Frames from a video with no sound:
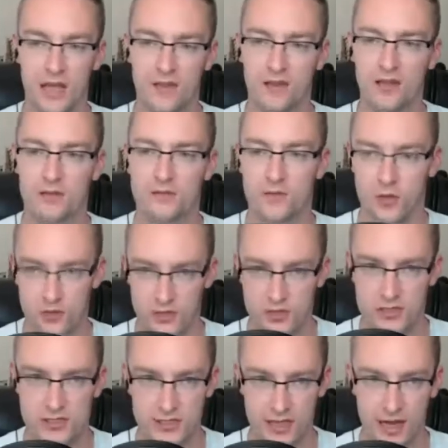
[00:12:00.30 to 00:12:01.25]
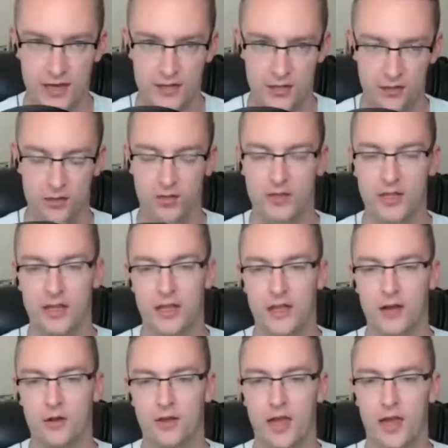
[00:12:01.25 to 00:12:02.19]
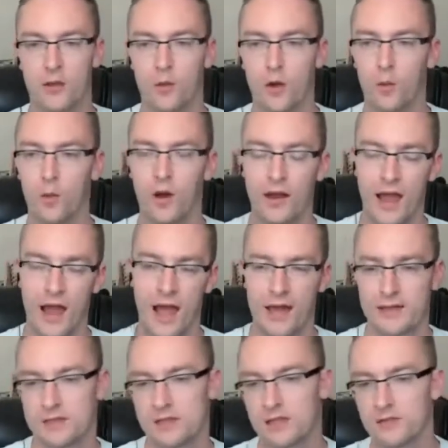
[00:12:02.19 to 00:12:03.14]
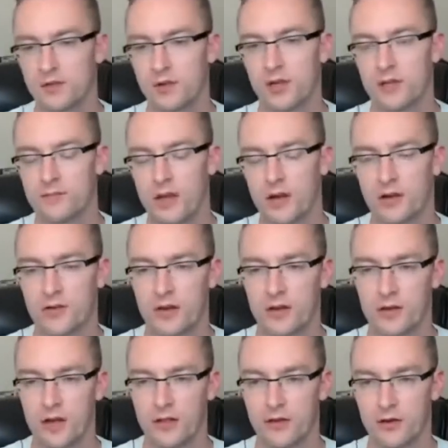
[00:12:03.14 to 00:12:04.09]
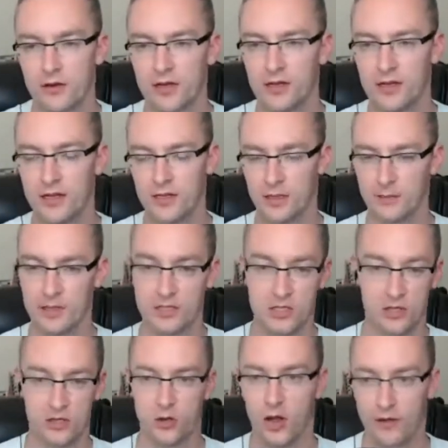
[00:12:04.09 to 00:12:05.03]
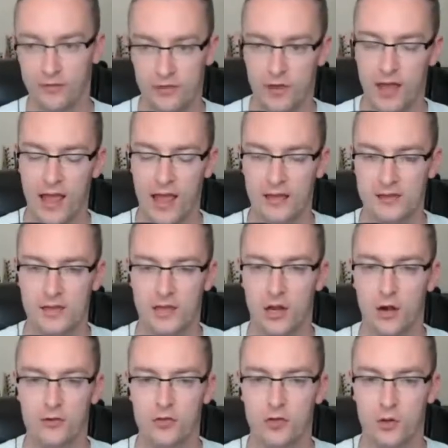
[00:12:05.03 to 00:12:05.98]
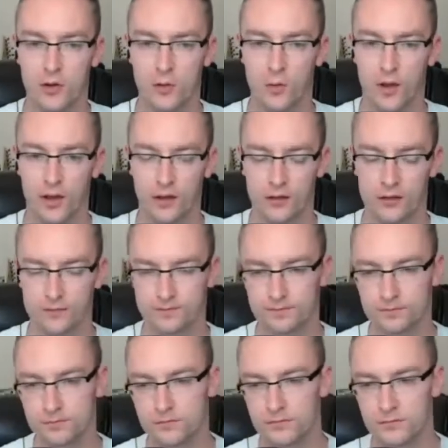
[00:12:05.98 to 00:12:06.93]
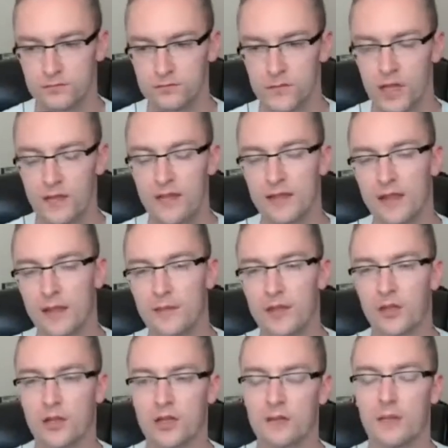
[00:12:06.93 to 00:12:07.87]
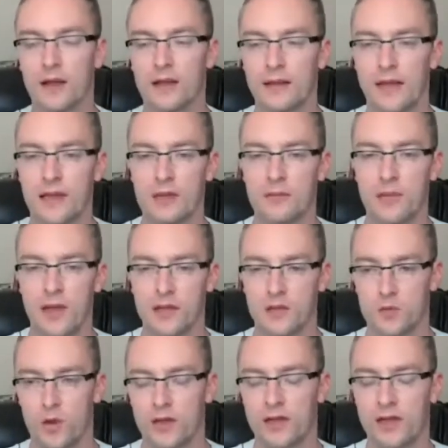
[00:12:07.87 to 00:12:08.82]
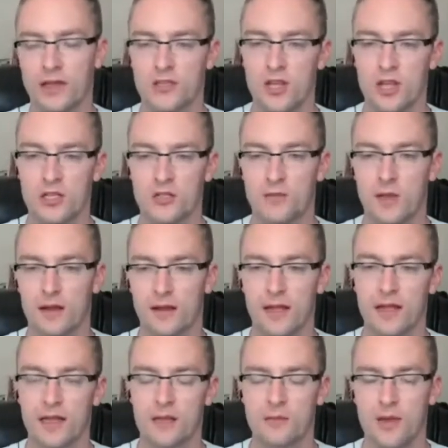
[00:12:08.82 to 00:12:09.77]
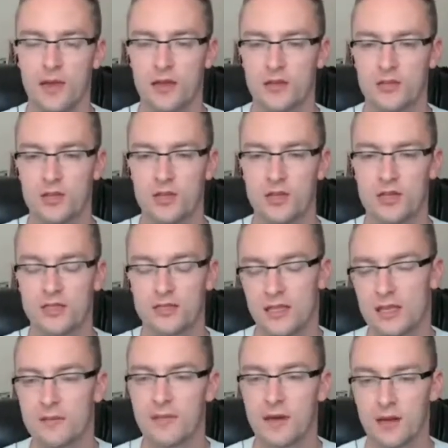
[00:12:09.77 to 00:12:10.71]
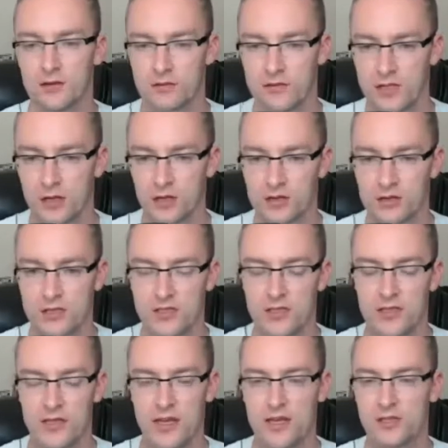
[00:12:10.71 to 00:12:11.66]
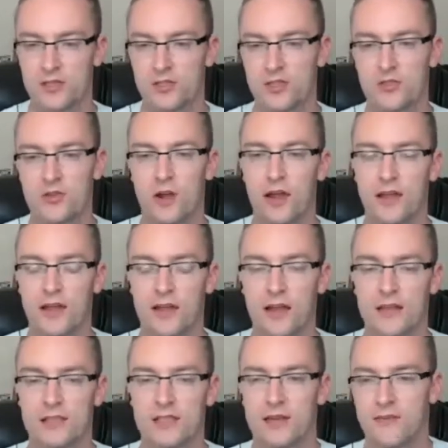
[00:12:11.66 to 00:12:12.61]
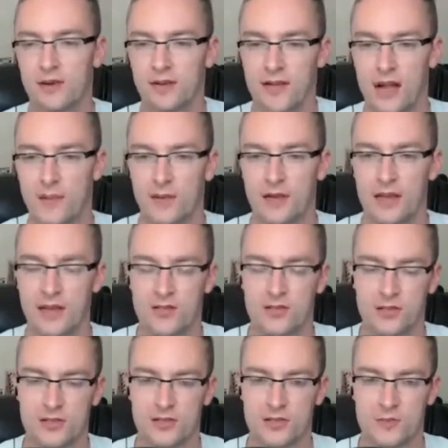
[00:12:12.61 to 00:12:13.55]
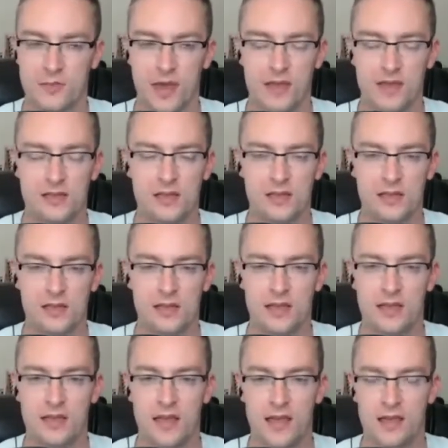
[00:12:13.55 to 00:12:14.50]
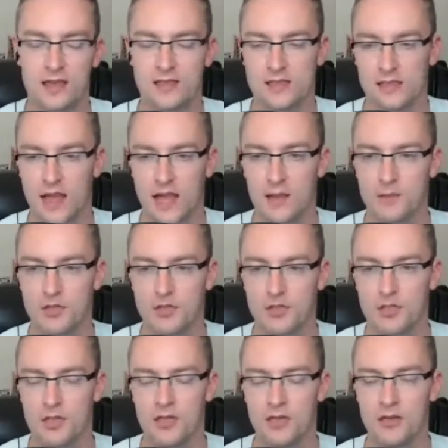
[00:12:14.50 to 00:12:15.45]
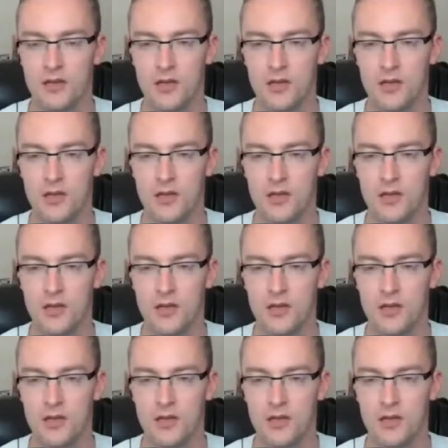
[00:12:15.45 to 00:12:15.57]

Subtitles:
on the conversion side, you're looking at, okay, well, what ad is converting better than another? Let me turn off the ads that aren't doing well. And then let me look at my landing page. What can I change in my landing page to get better results? And just trying lots of different combinations. It's basically a slot machine